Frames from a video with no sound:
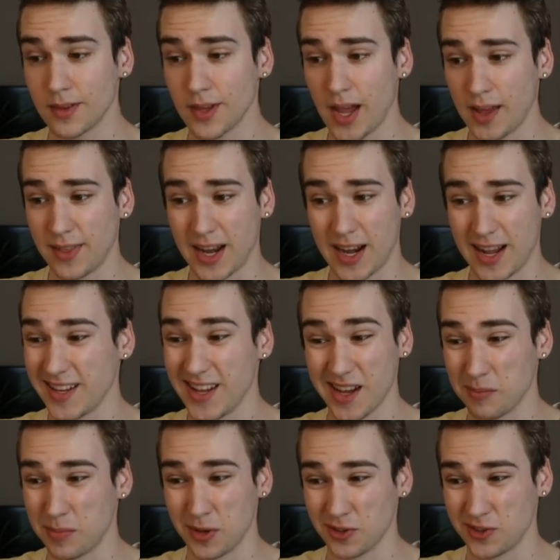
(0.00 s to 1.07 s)
And then I
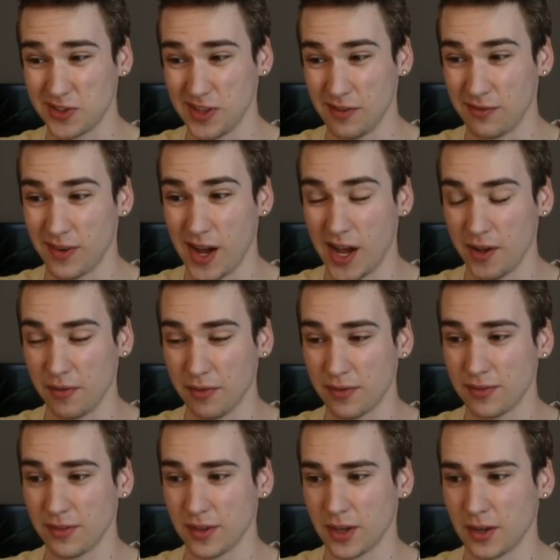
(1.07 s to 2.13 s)
can't push c5,
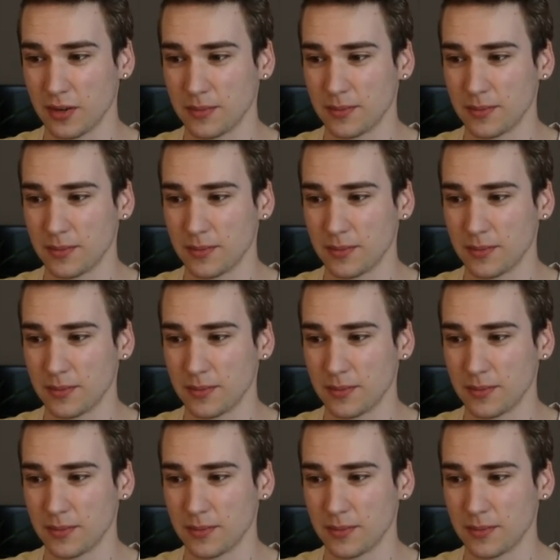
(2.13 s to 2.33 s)
you know.